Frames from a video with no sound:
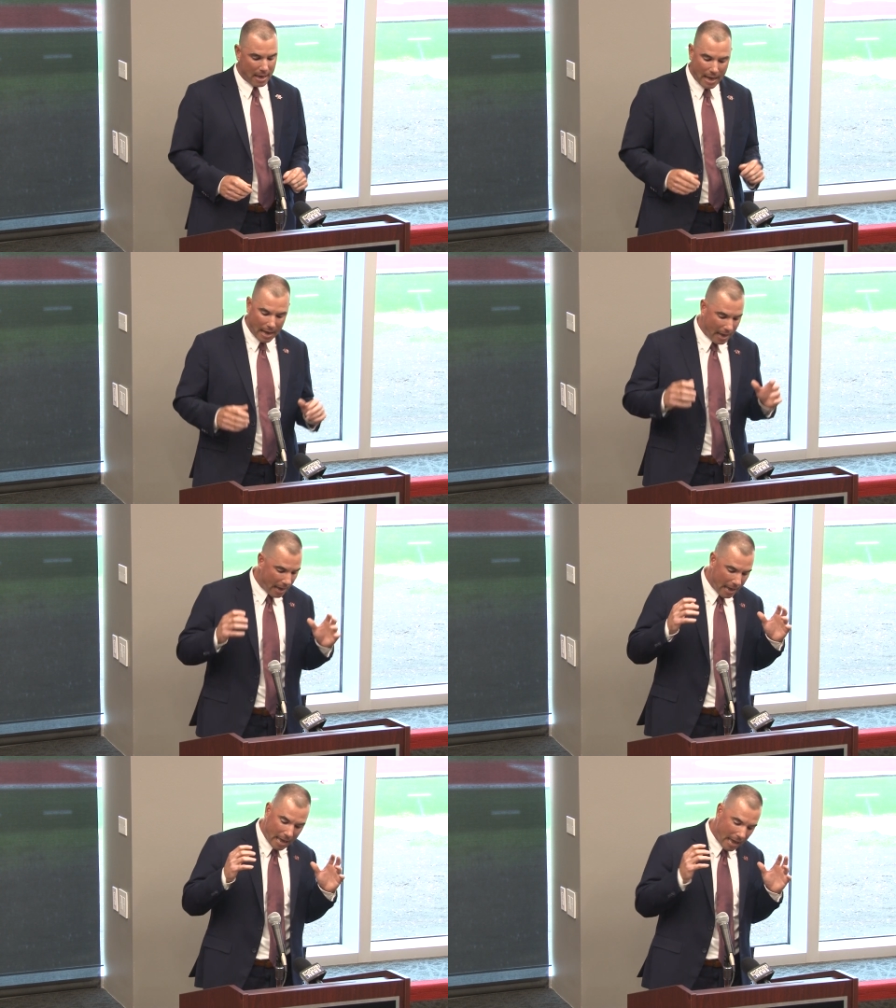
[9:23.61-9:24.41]
I,
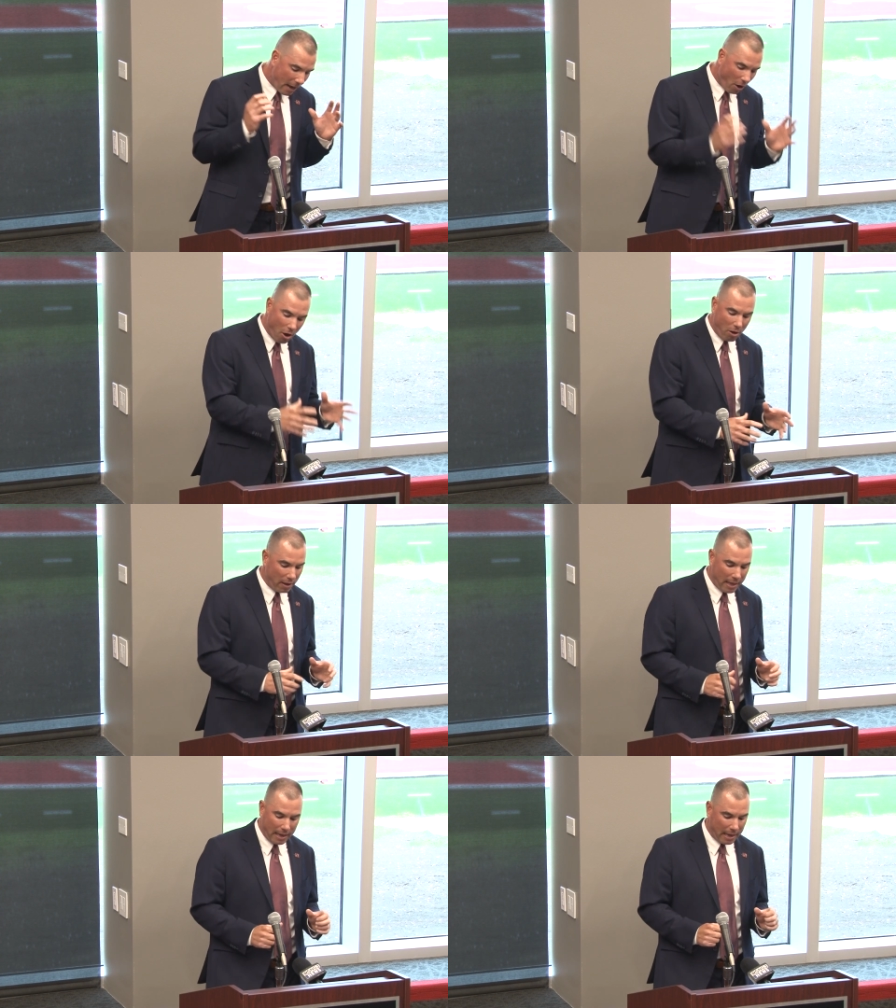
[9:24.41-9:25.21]
uh, at all.
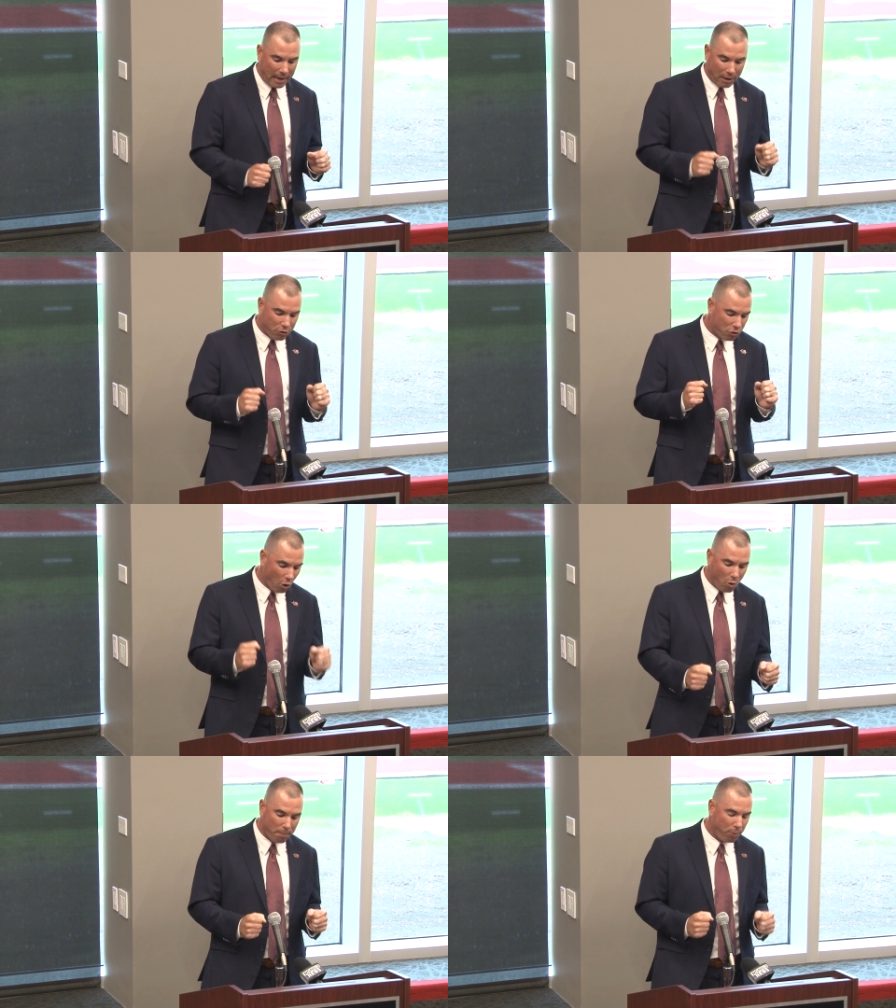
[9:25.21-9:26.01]
And, and it's
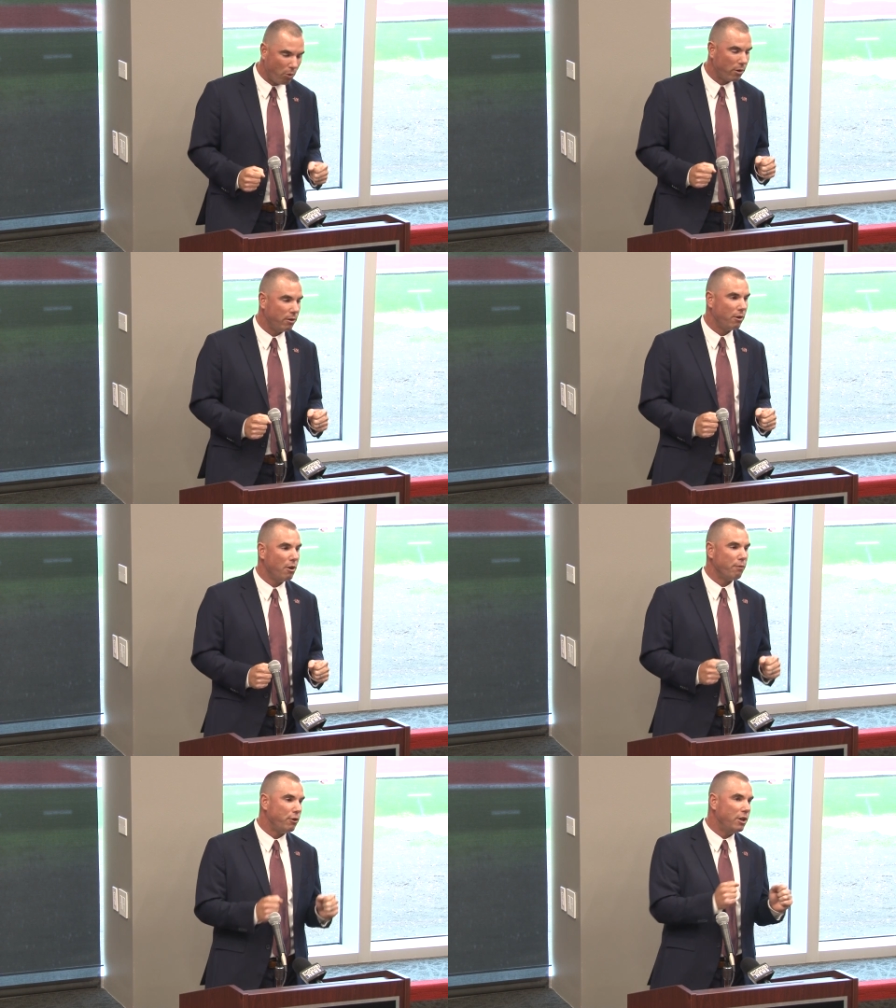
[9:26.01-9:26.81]
so important
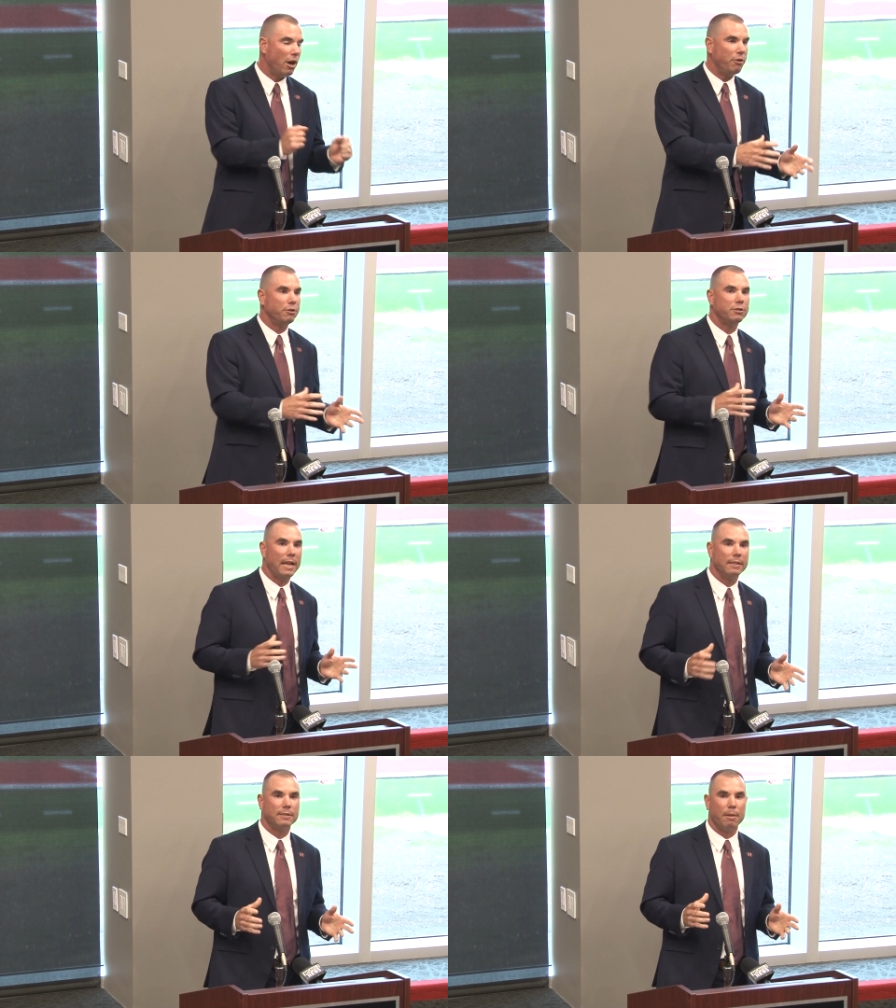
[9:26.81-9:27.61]
for you to
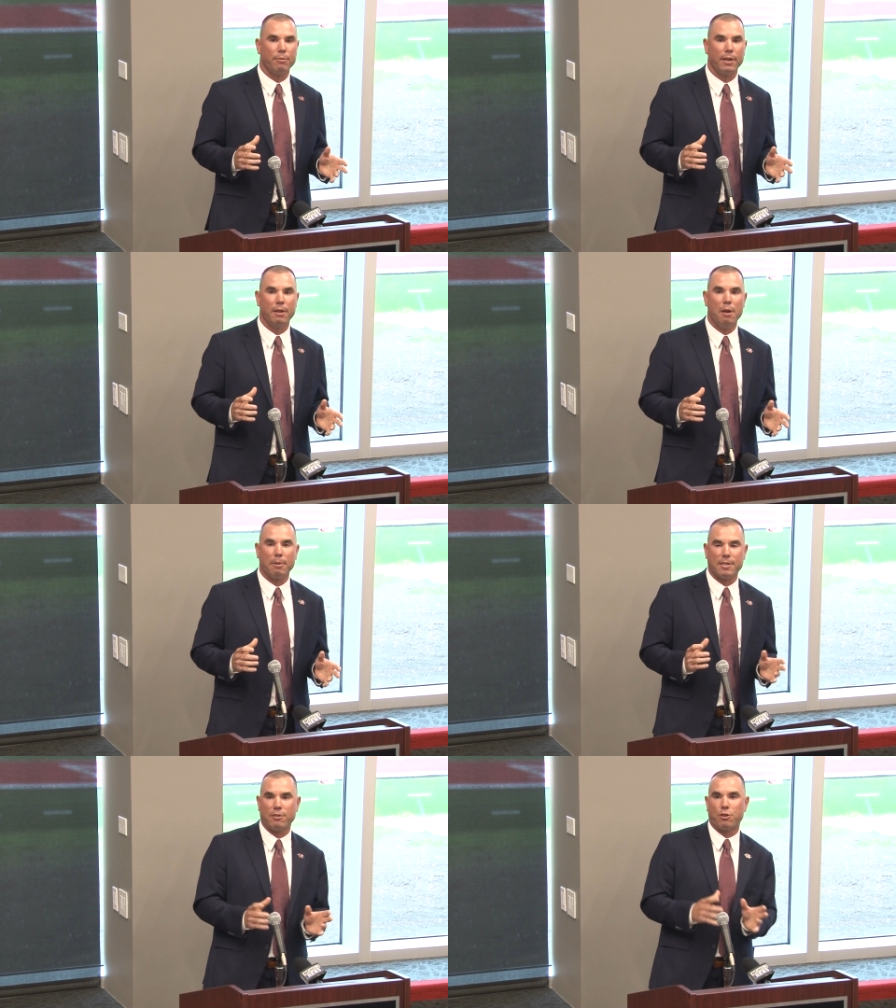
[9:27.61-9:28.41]
understand something
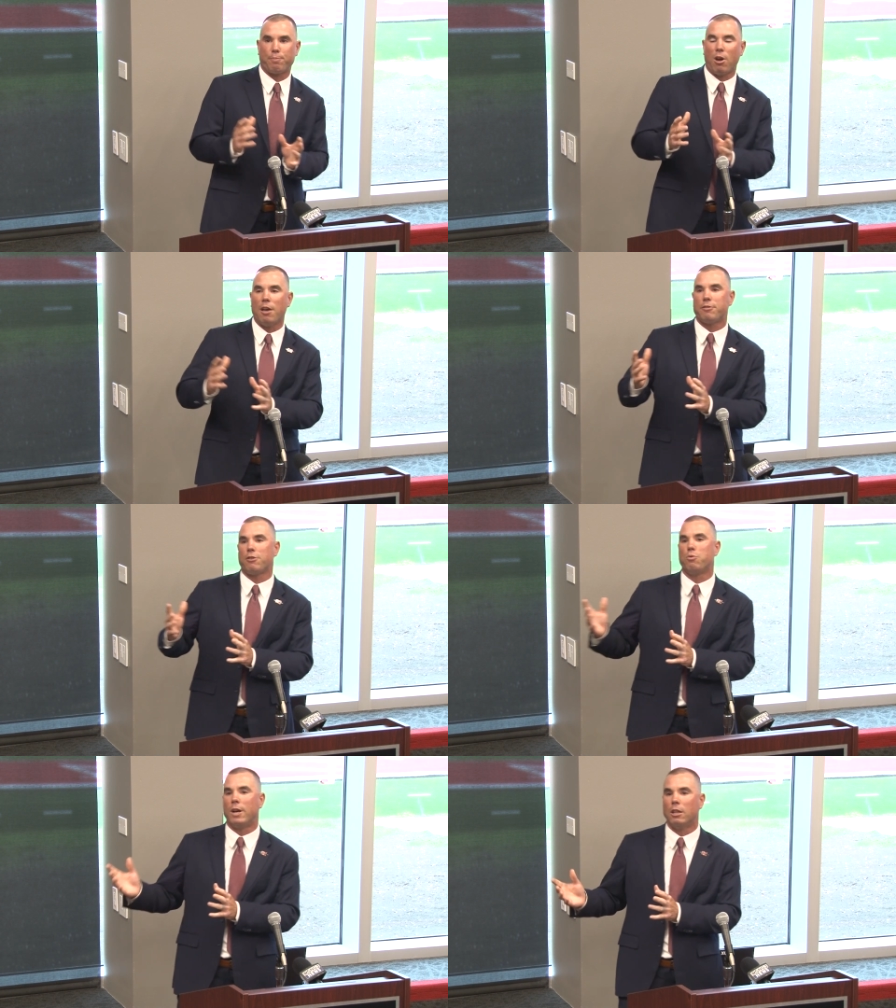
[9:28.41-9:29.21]
because as this
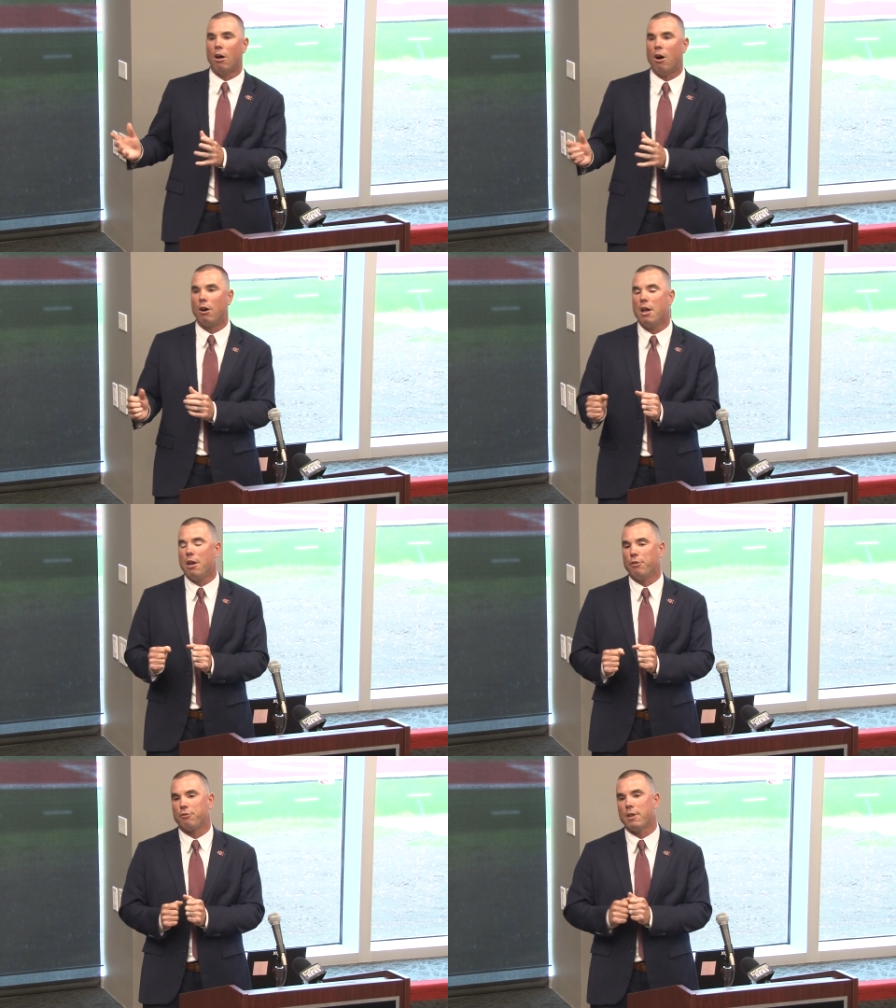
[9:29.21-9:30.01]
process went along,
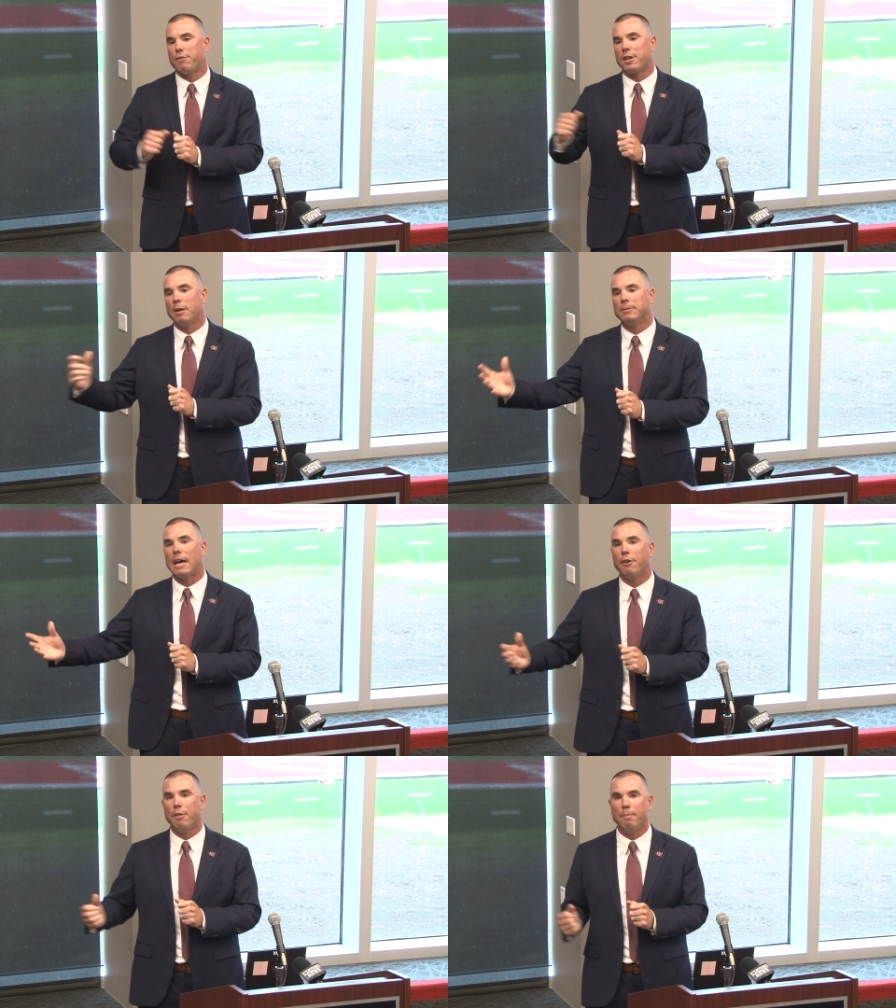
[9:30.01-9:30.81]
there's stuff that comes
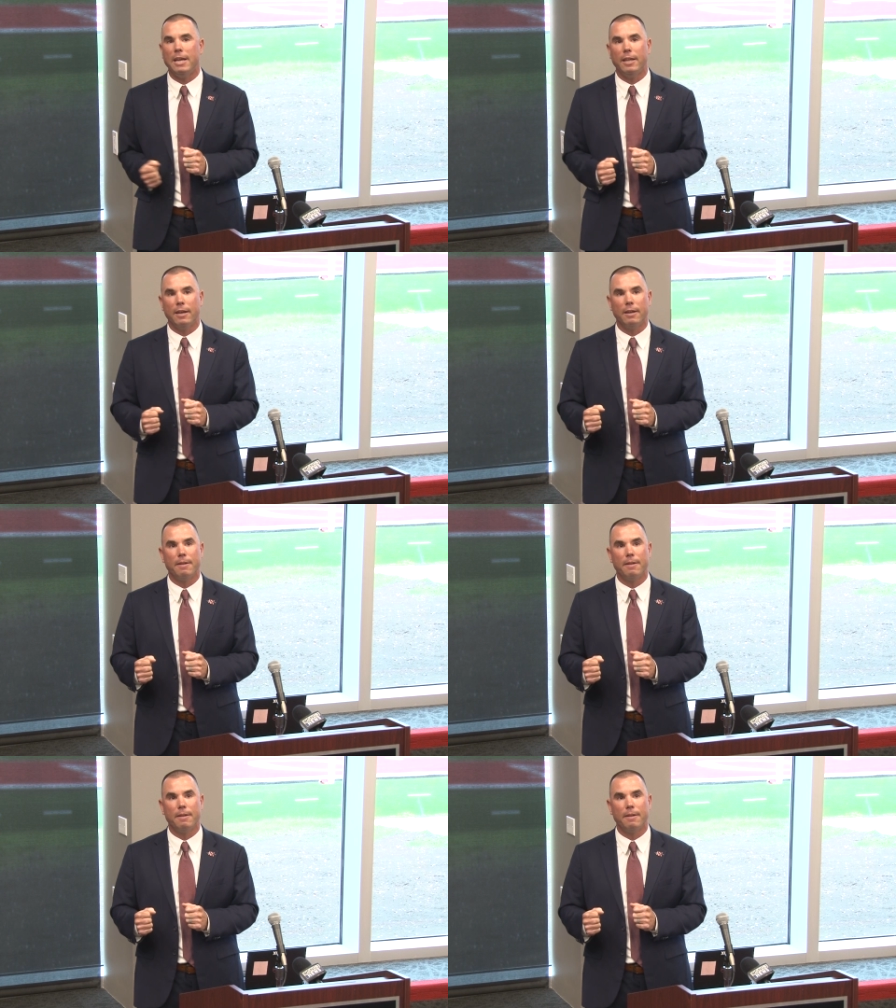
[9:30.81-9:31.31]
out in the media